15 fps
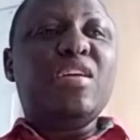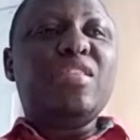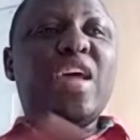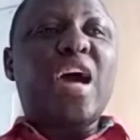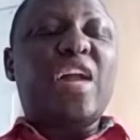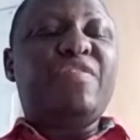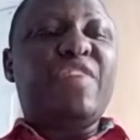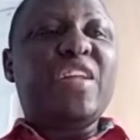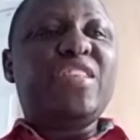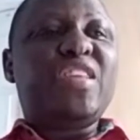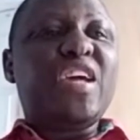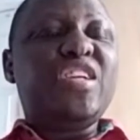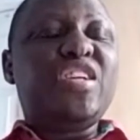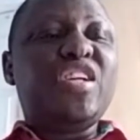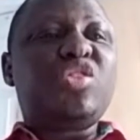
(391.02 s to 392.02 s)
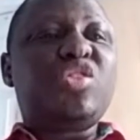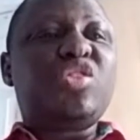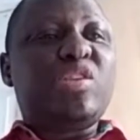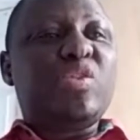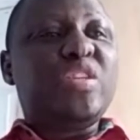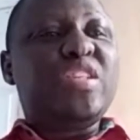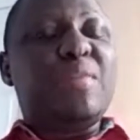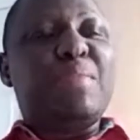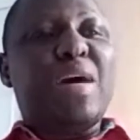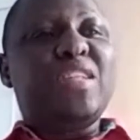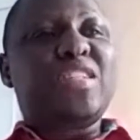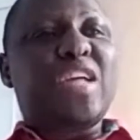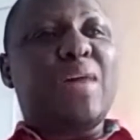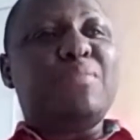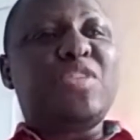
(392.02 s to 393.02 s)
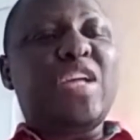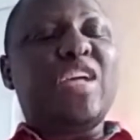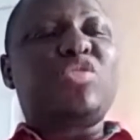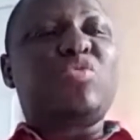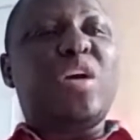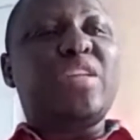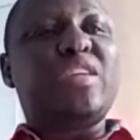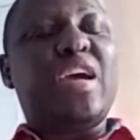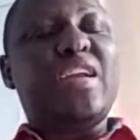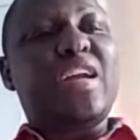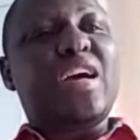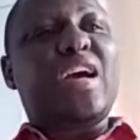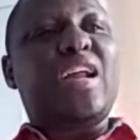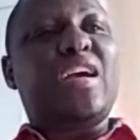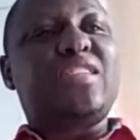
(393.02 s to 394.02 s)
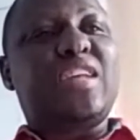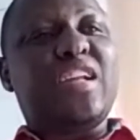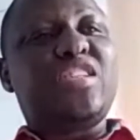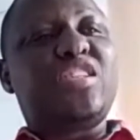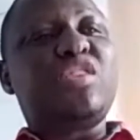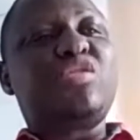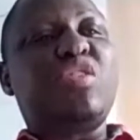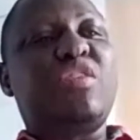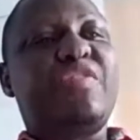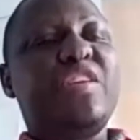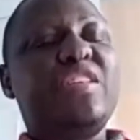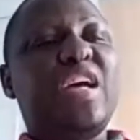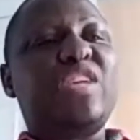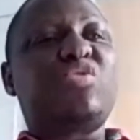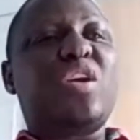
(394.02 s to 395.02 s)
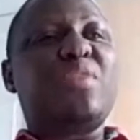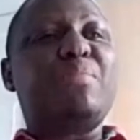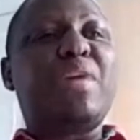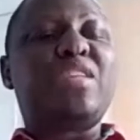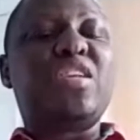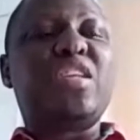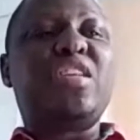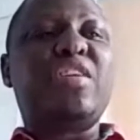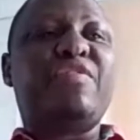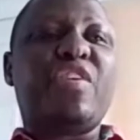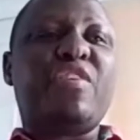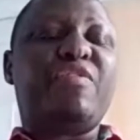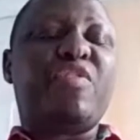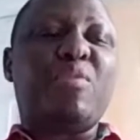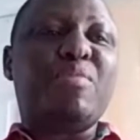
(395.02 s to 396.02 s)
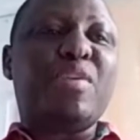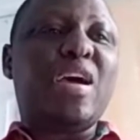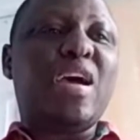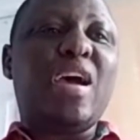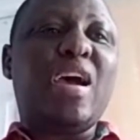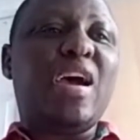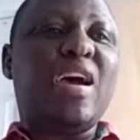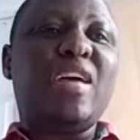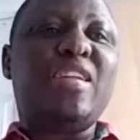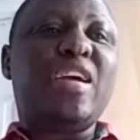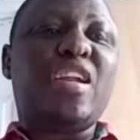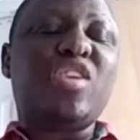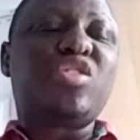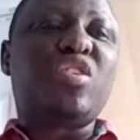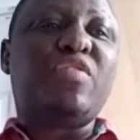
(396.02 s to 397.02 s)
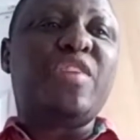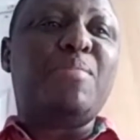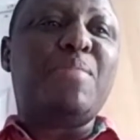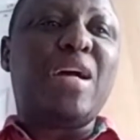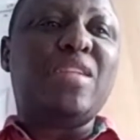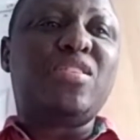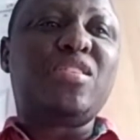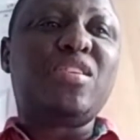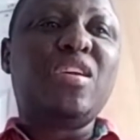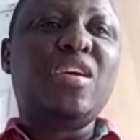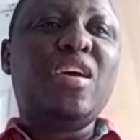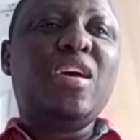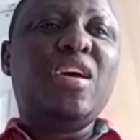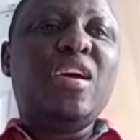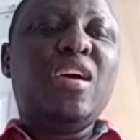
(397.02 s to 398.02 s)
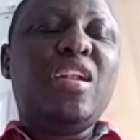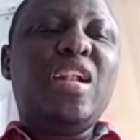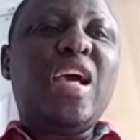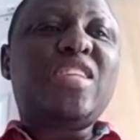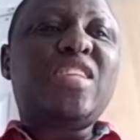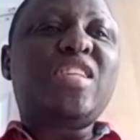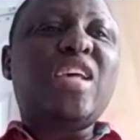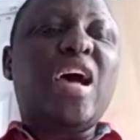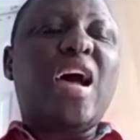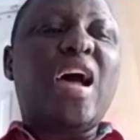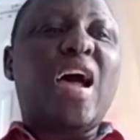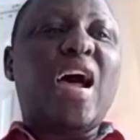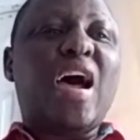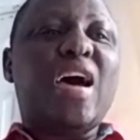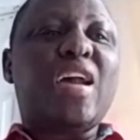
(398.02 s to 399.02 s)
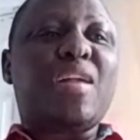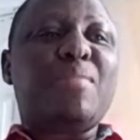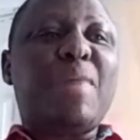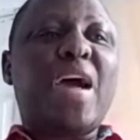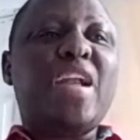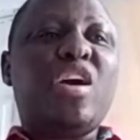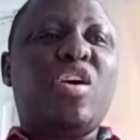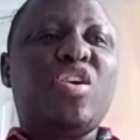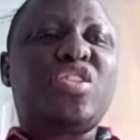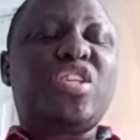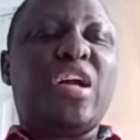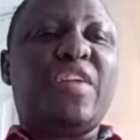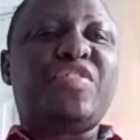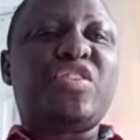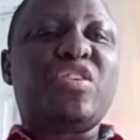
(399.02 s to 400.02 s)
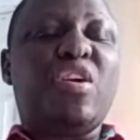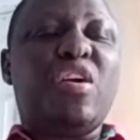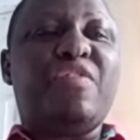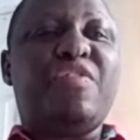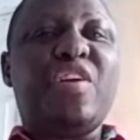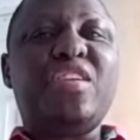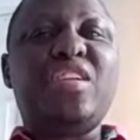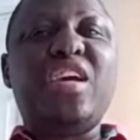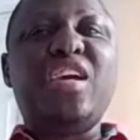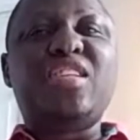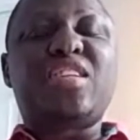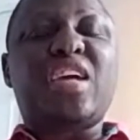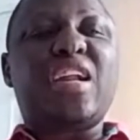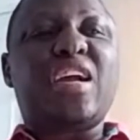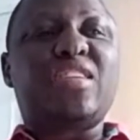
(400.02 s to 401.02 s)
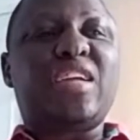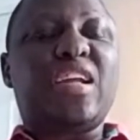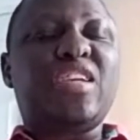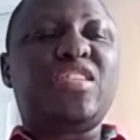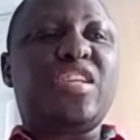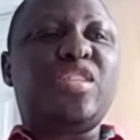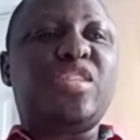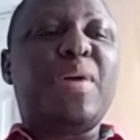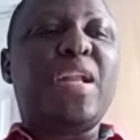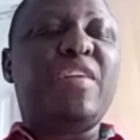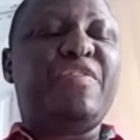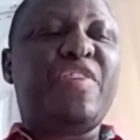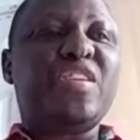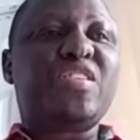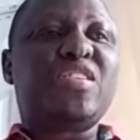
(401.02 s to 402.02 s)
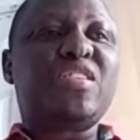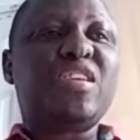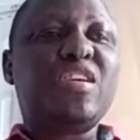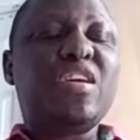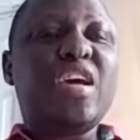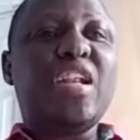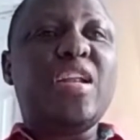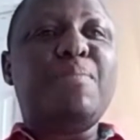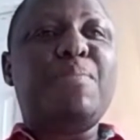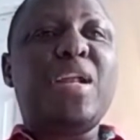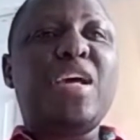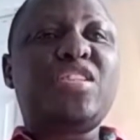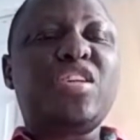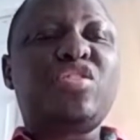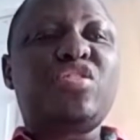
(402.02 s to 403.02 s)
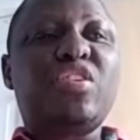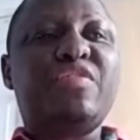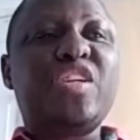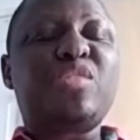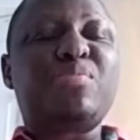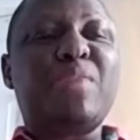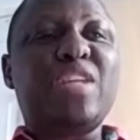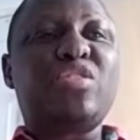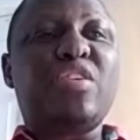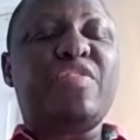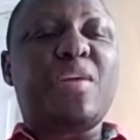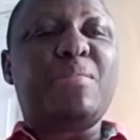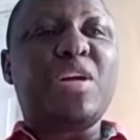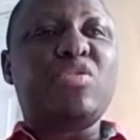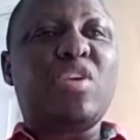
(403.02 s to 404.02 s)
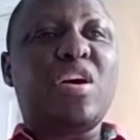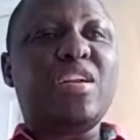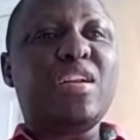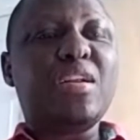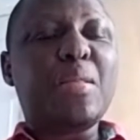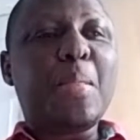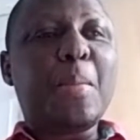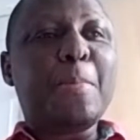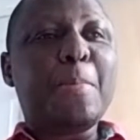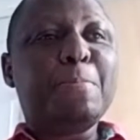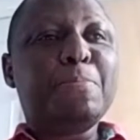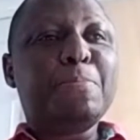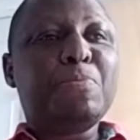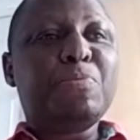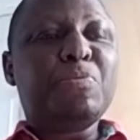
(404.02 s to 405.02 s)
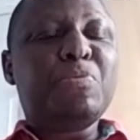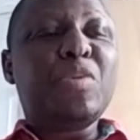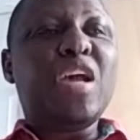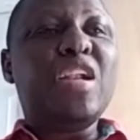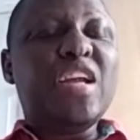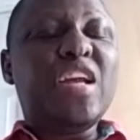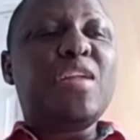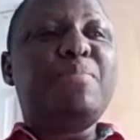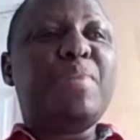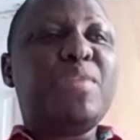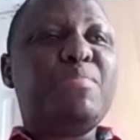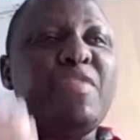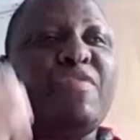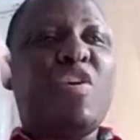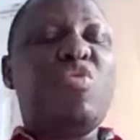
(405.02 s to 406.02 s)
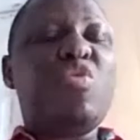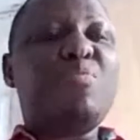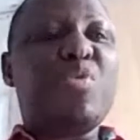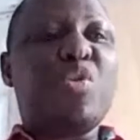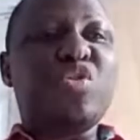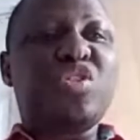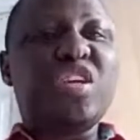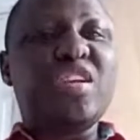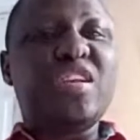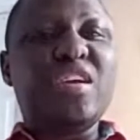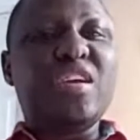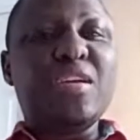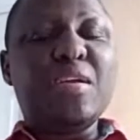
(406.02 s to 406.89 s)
the advantages with which the month comes. That's what, and the characteristics of it, that's what makes it different from the rest of the months. Let's remind ourselves of these characteristics, benefits, and the blessings of this month of Ramadan a little bit before we proceed.